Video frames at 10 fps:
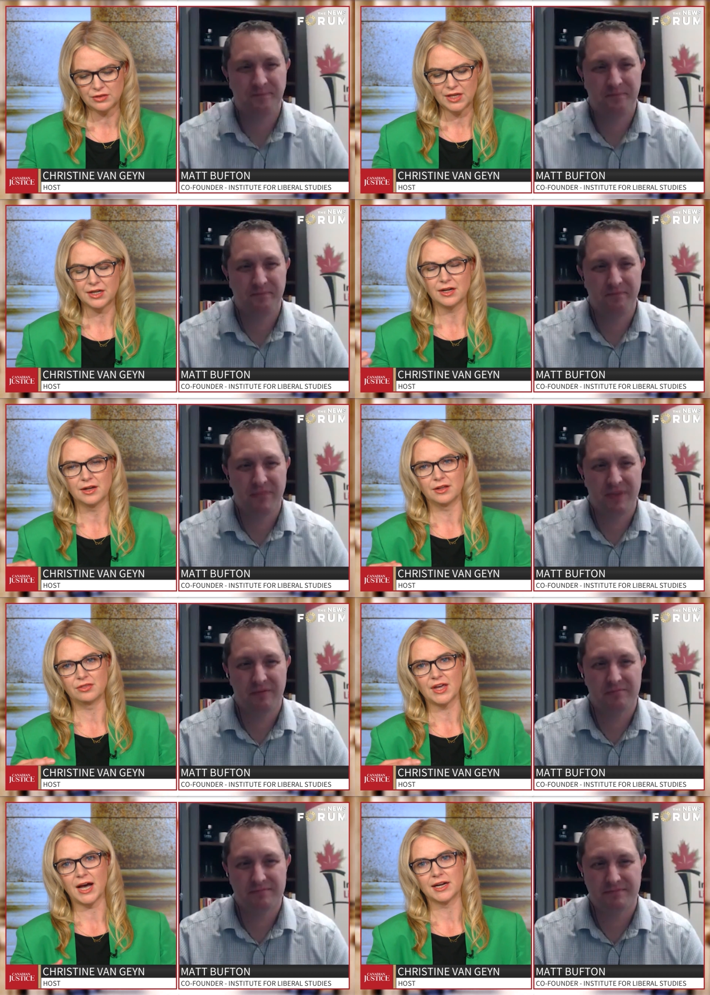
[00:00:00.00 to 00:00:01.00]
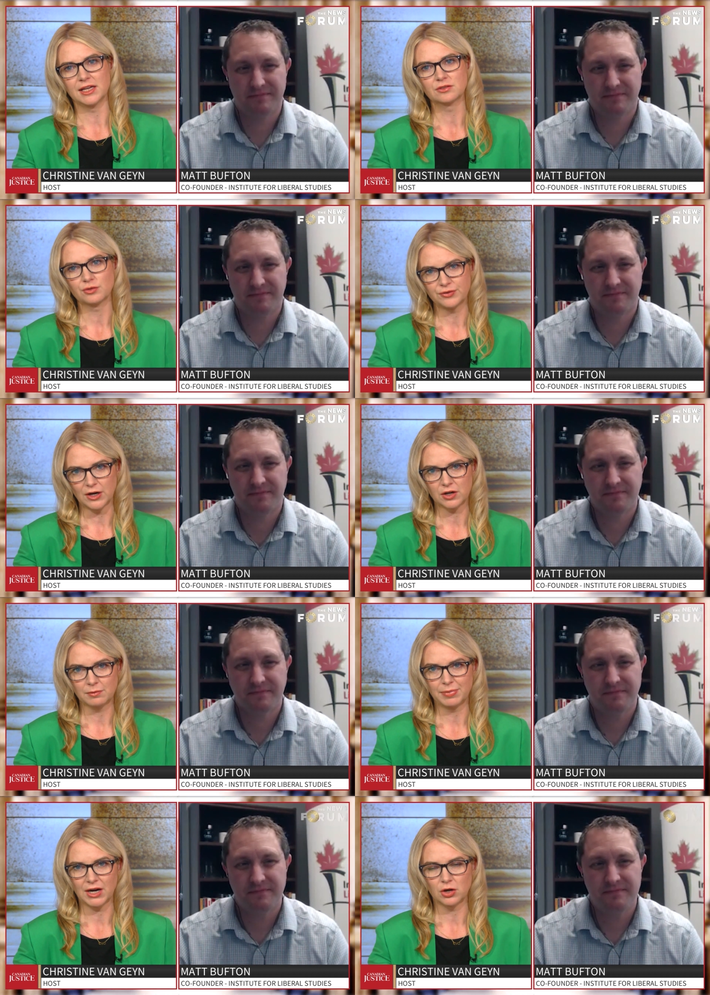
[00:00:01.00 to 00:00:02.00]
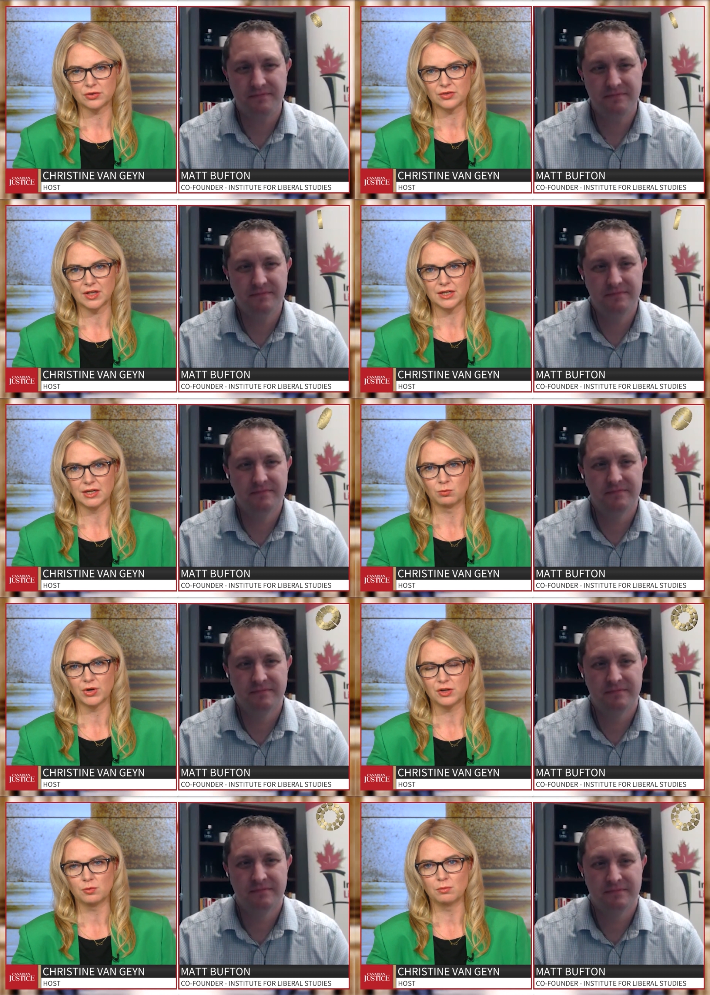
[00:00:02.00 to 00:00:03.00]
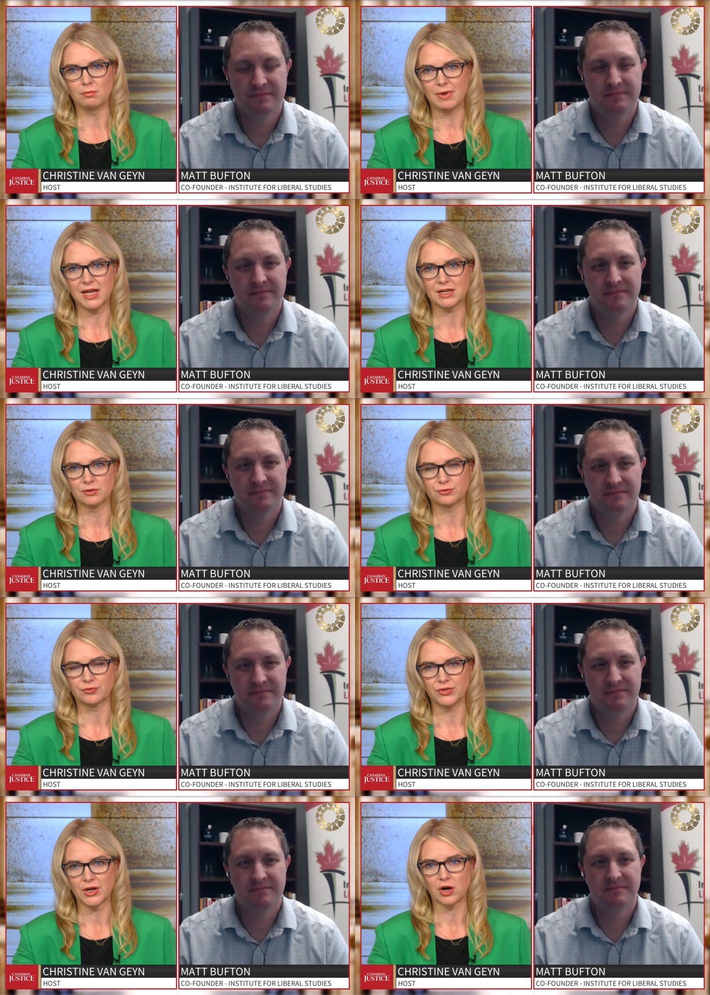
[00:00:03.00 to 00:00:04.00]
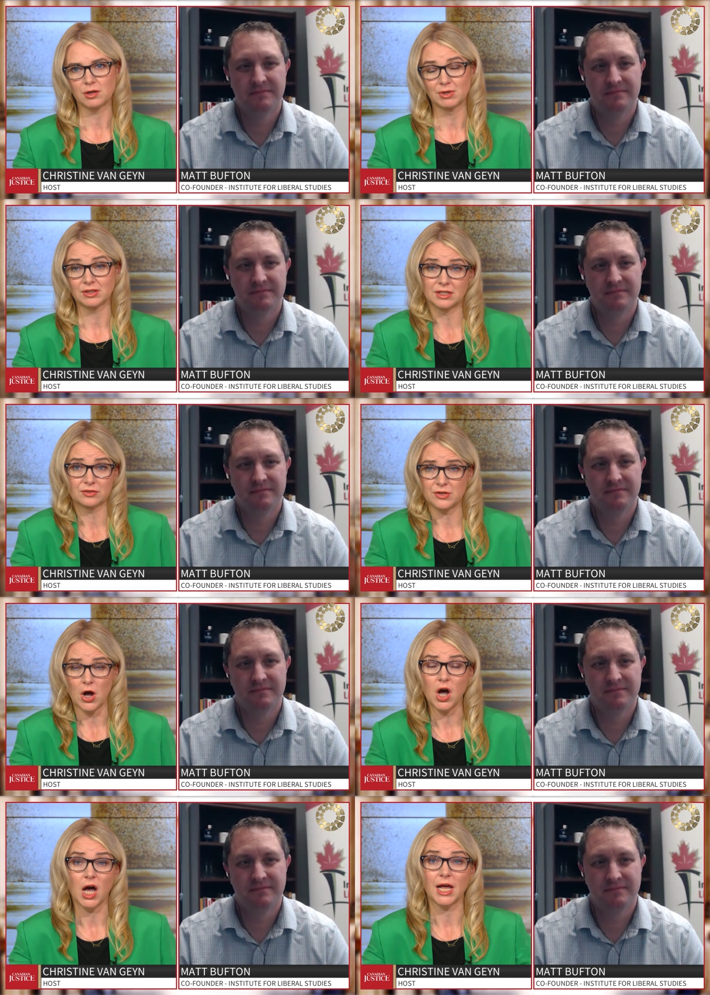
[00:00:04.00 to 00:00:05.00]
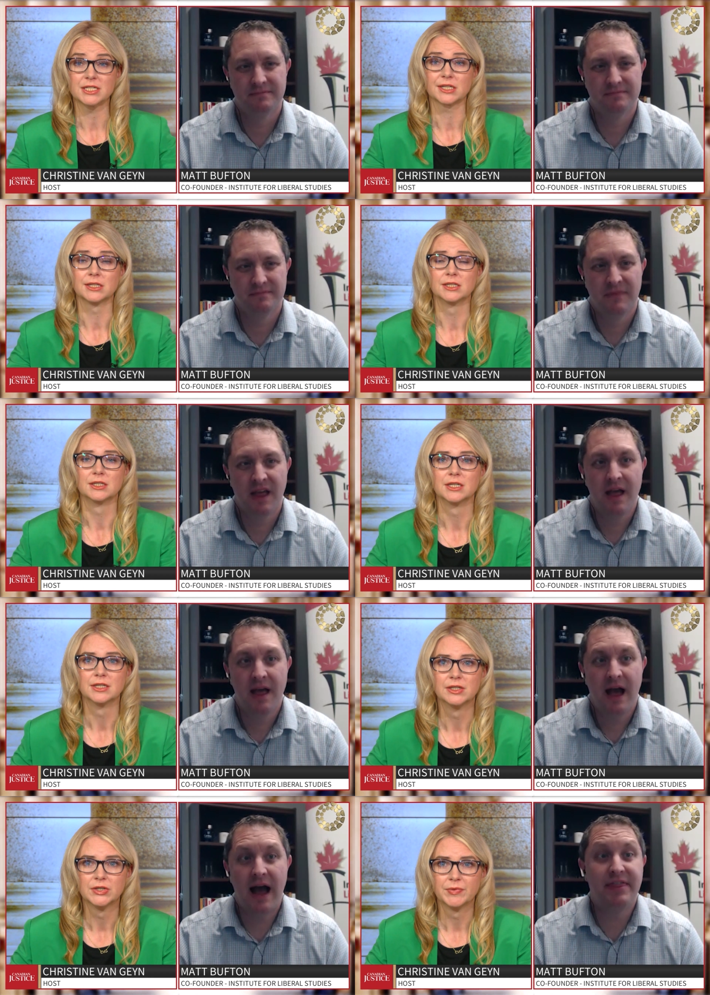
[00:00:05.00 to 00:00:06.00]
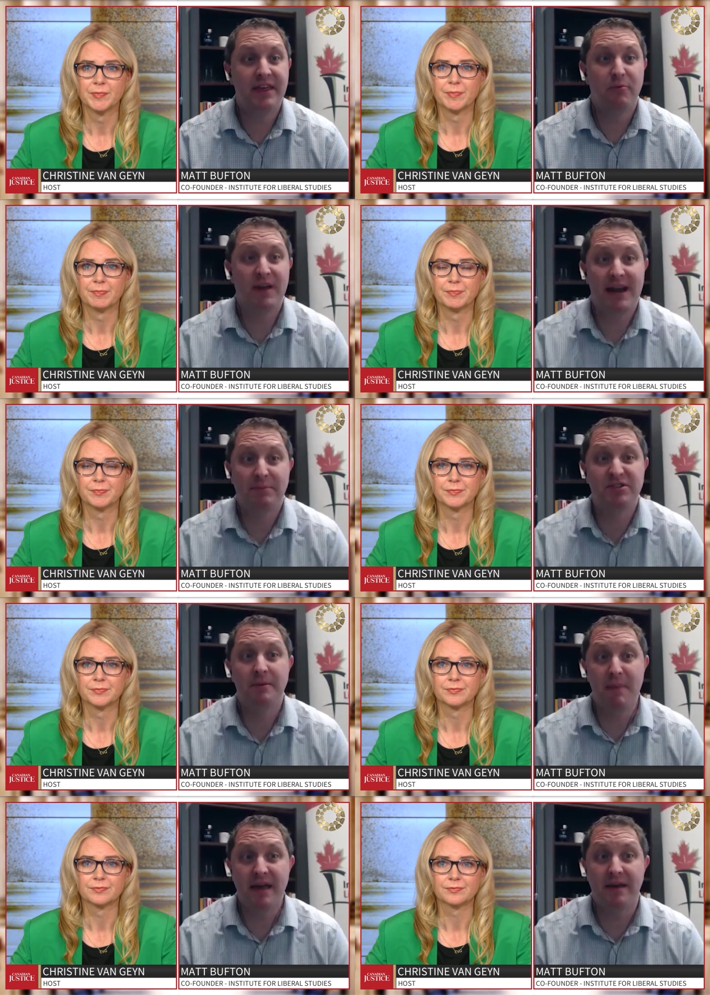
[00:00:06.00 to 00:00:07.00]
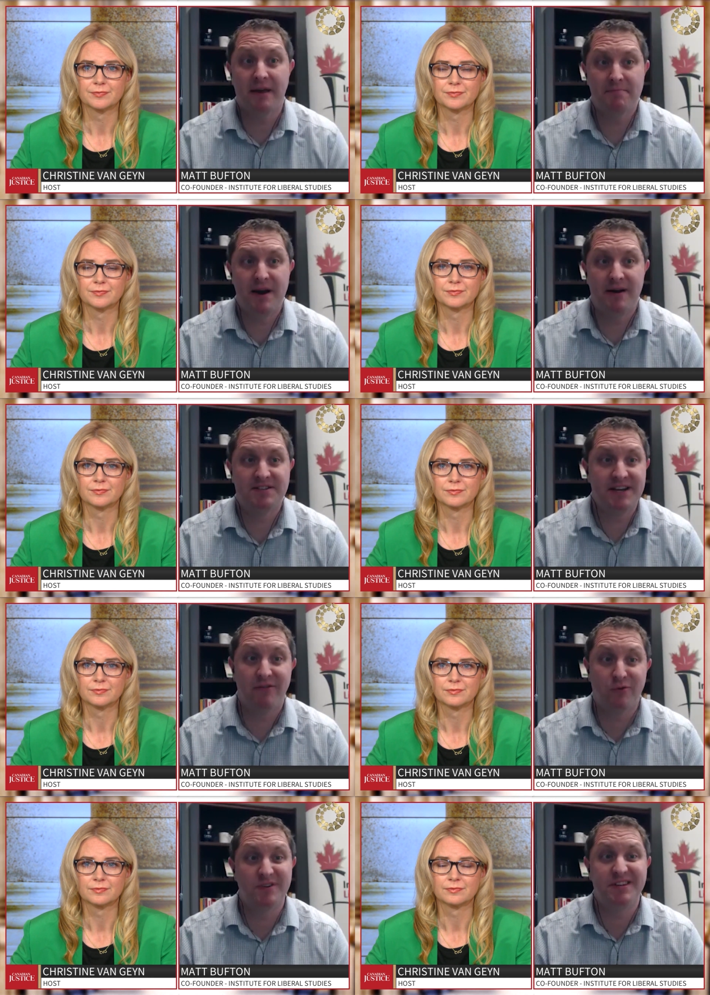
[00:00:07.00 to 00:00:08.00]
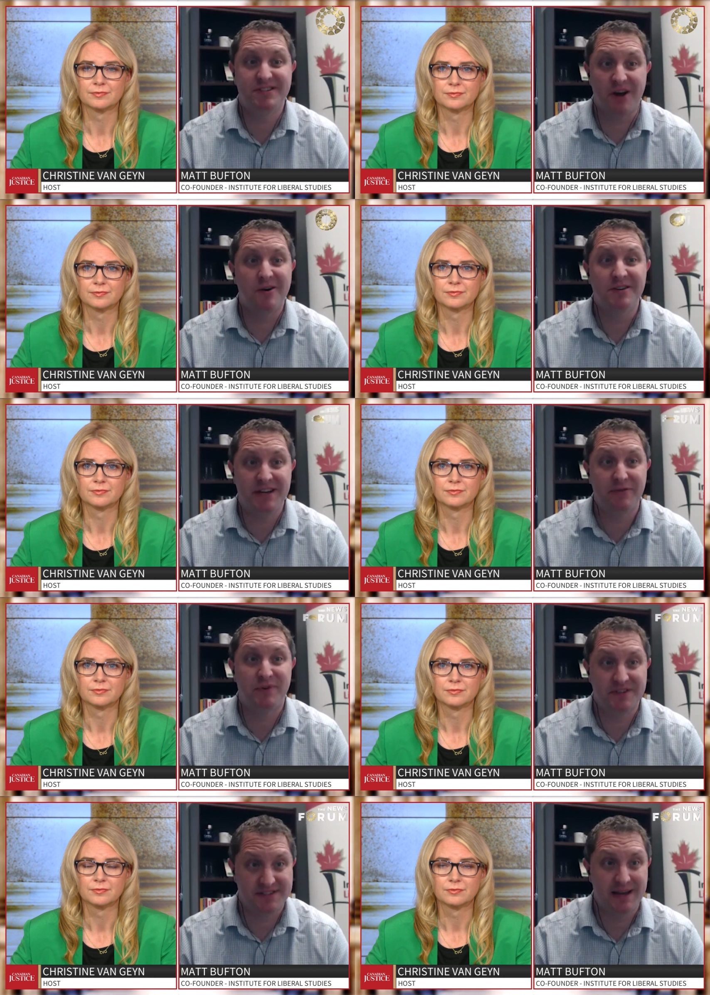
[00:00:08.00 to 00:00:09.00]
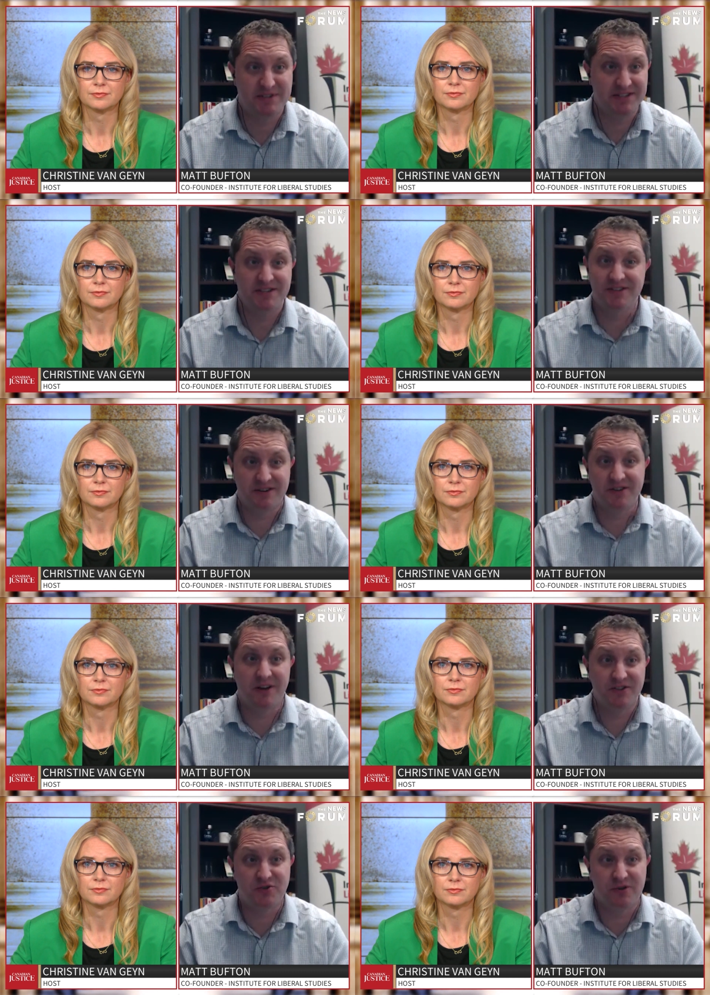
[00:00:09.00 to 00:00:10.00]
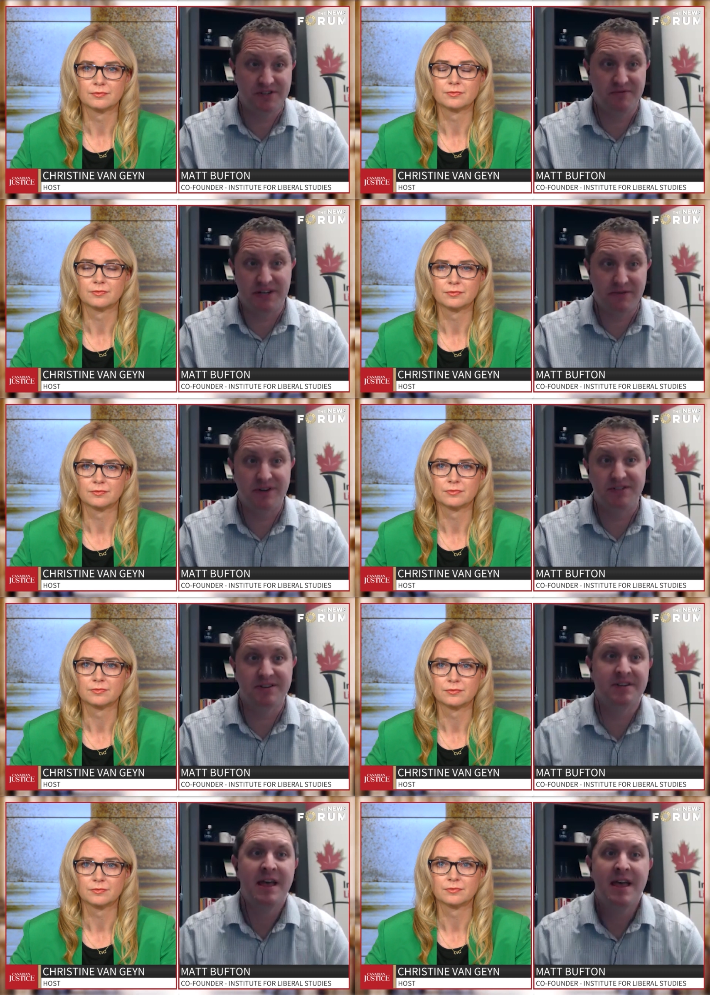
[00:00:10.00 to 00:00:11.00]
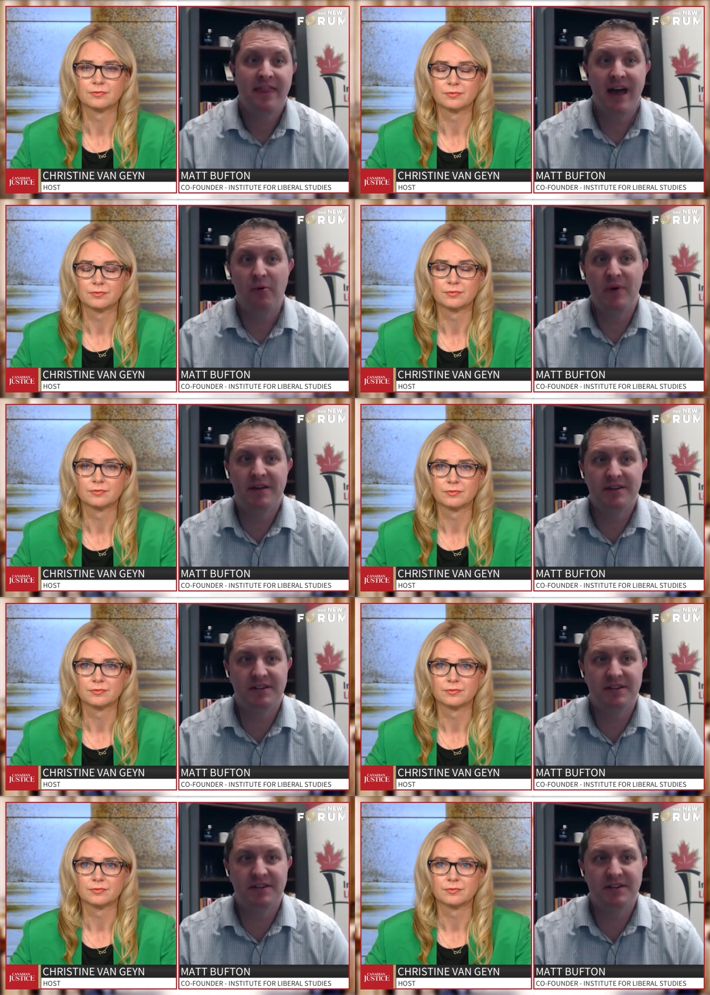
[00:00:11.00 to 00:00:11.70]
Speaker 1: that that is a fair comparison? And what do you make of the argument that it's not?
Speaker 2: I think we can absolutely make a comparison. Now, of course, these are different substances. There's all sorts of differences that we could